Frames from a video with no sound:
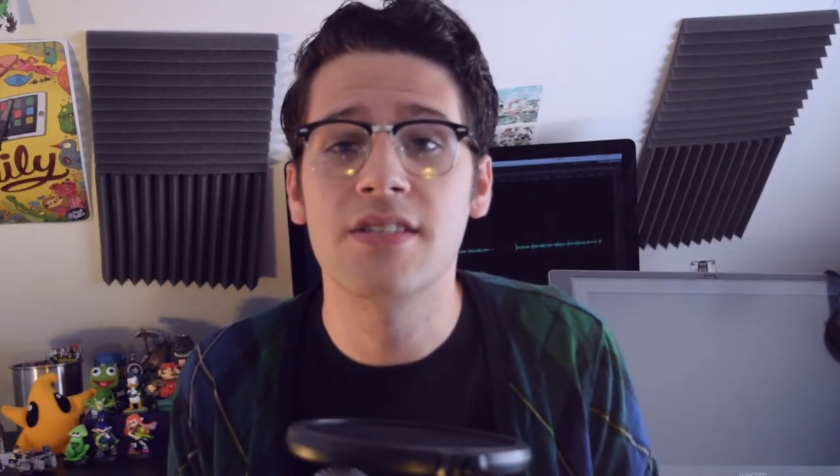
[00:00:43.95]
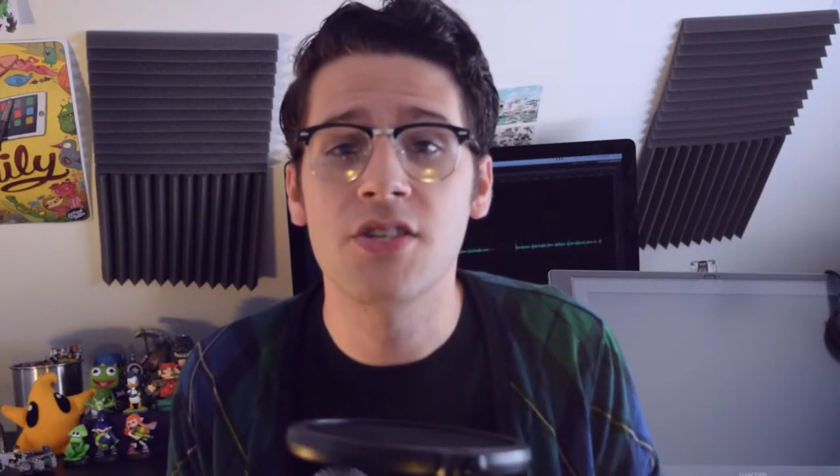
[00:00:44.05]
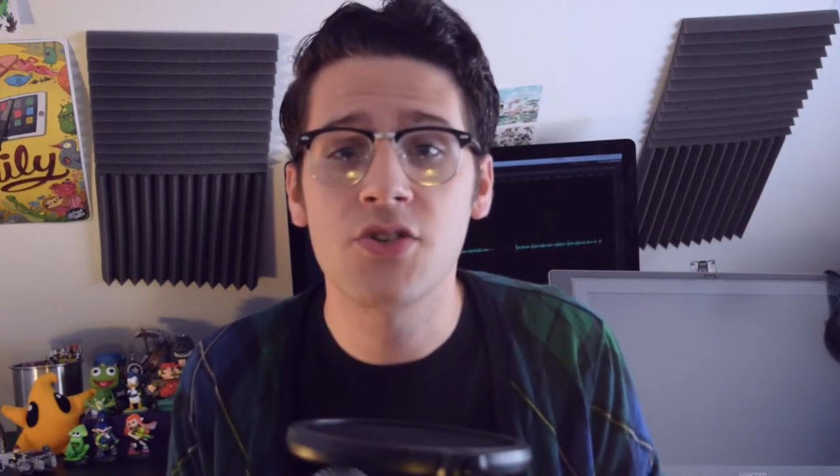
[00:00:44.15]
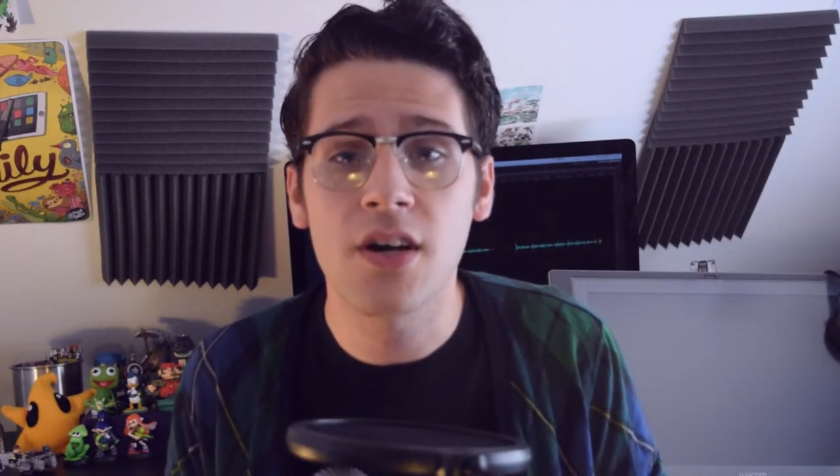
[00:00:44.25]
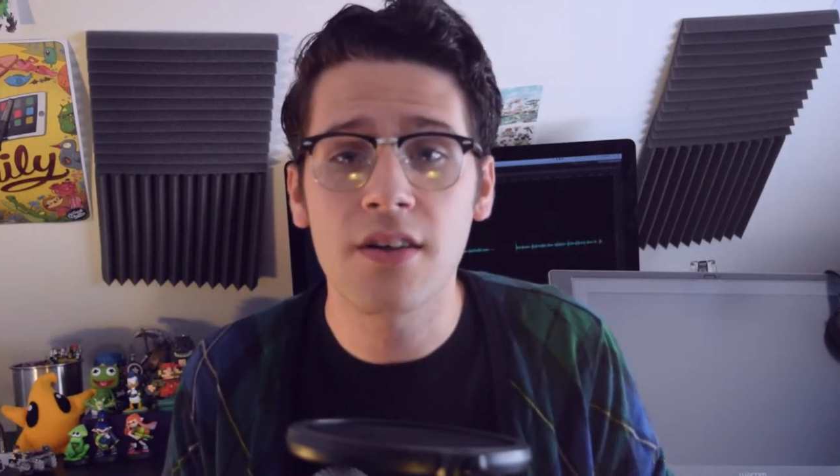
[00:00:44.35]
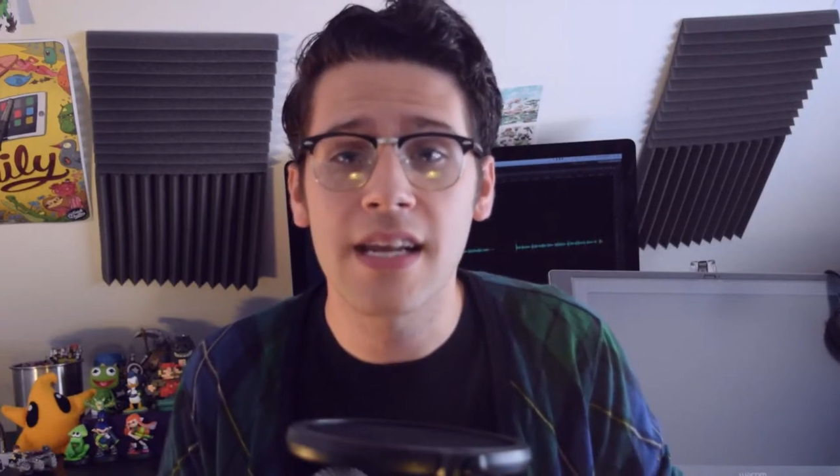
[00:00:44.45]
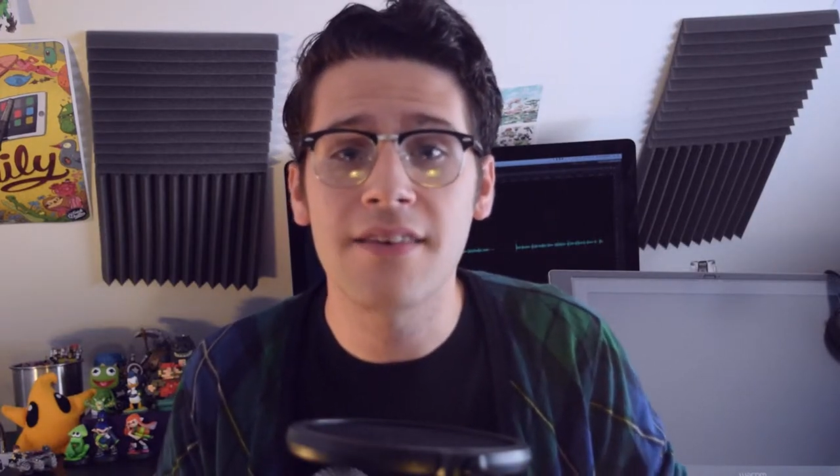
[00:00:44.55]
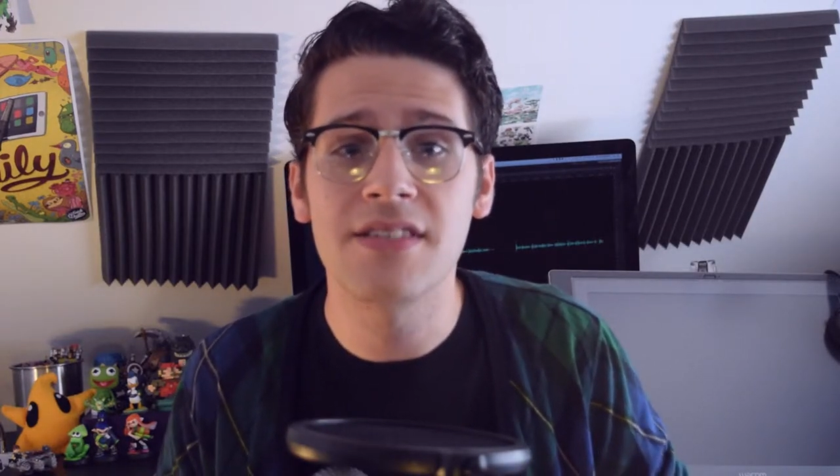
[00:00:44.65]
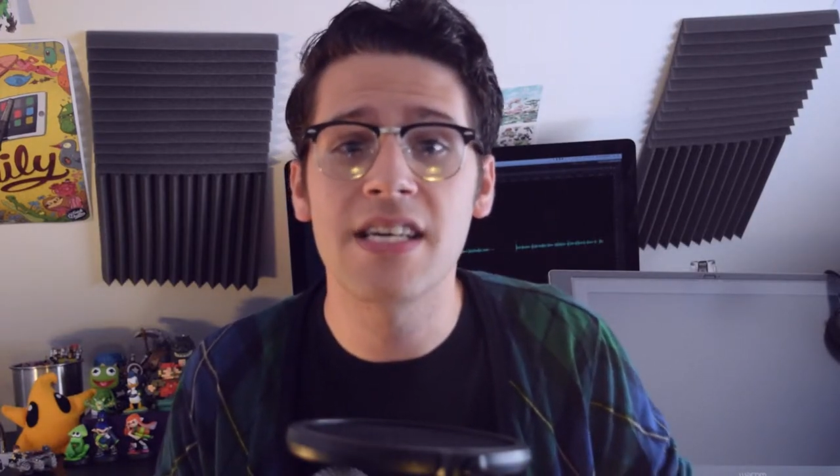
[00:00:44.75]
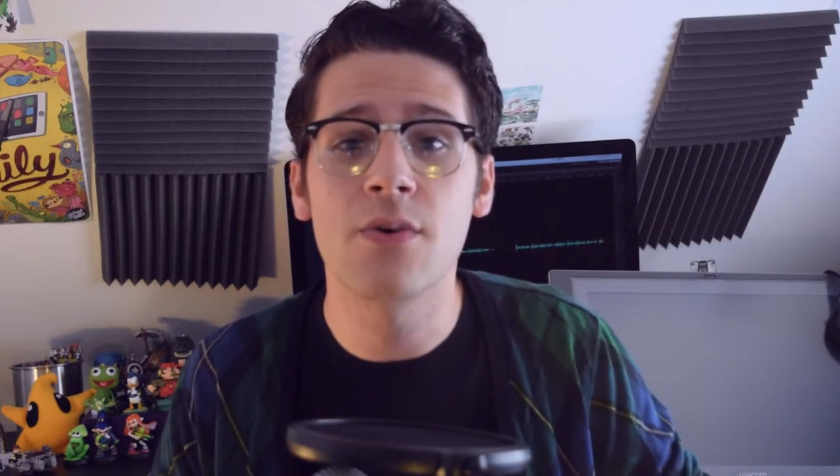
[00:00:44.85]
It's a struggle that
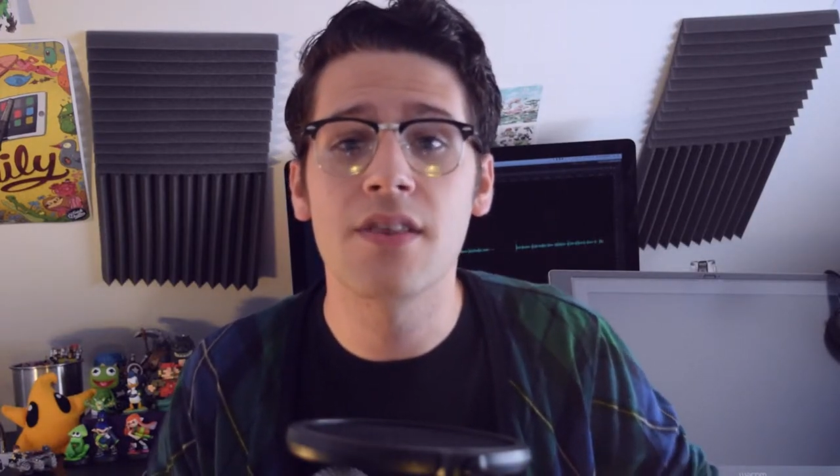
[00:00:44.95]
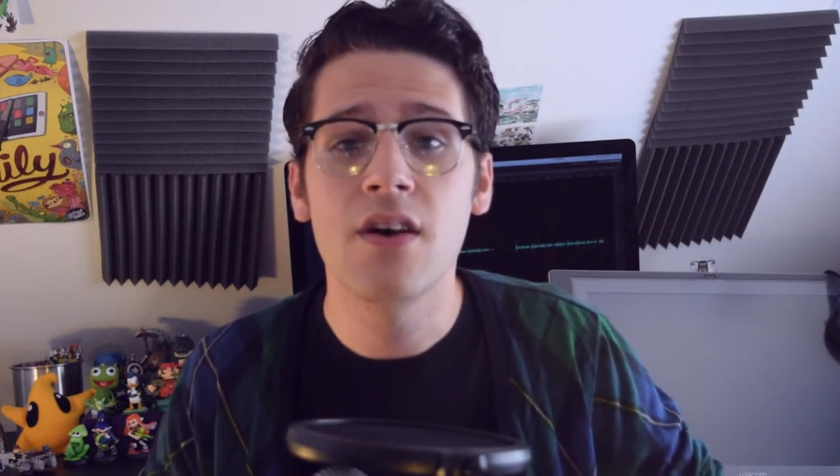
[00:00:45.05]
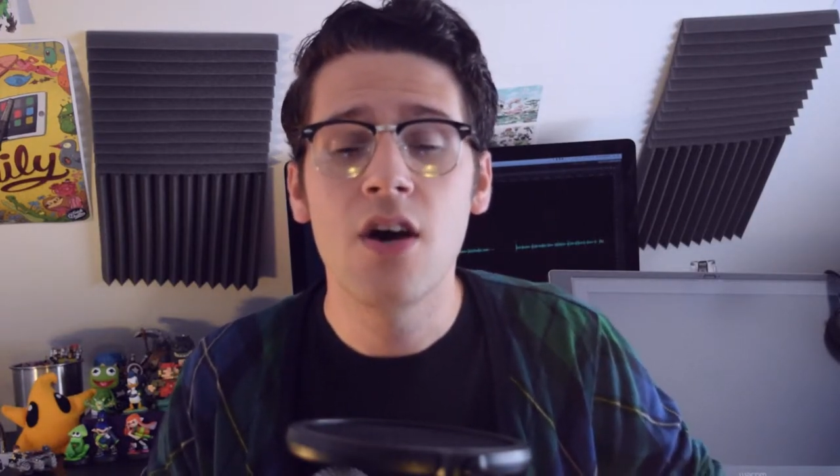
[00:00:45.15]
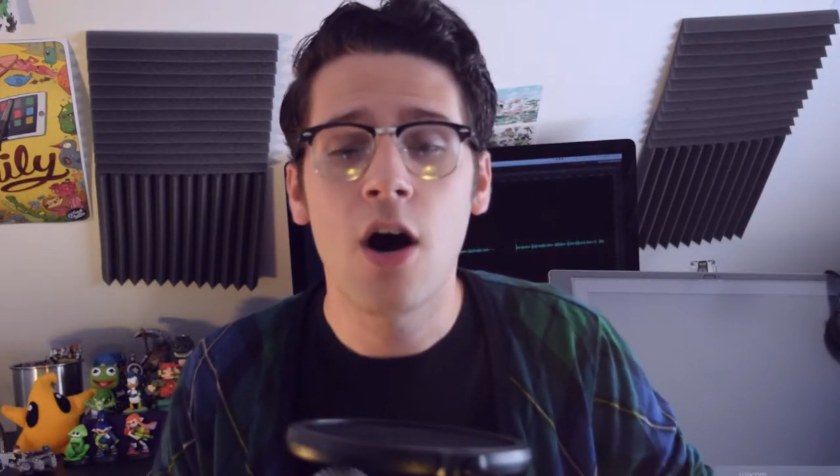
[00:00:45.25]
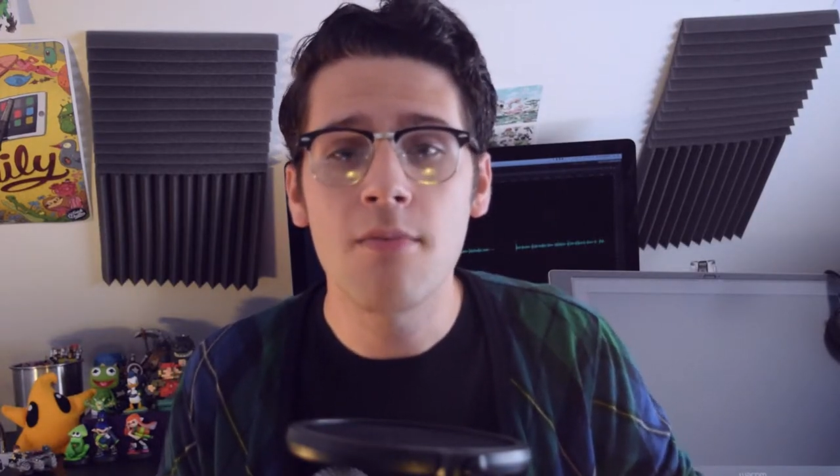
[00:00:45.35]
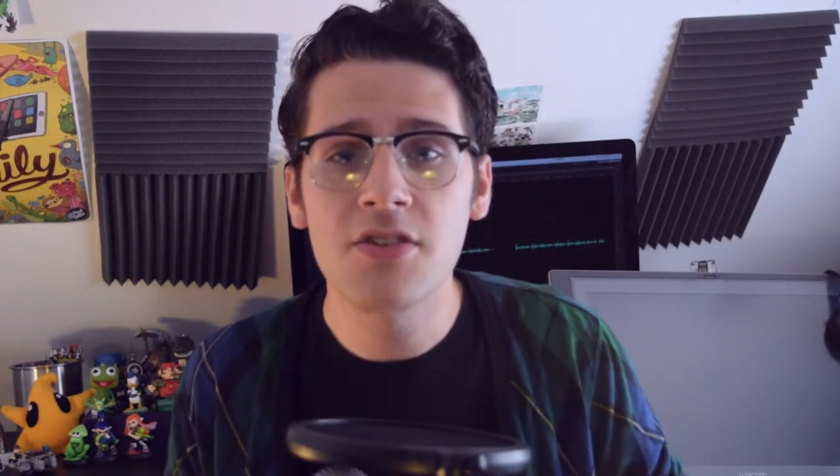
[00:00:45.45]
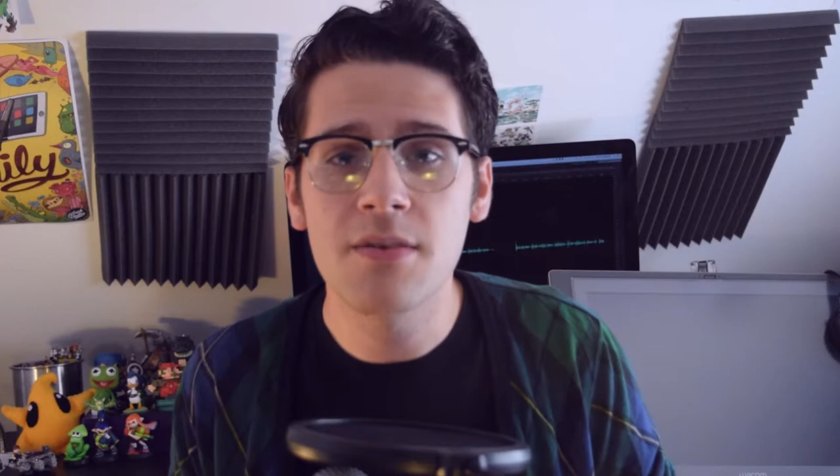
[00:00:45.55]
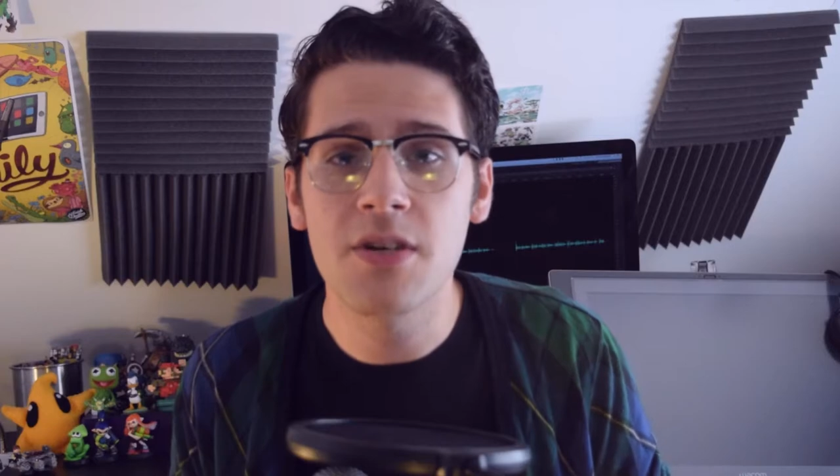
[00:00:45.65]
I've seen with almost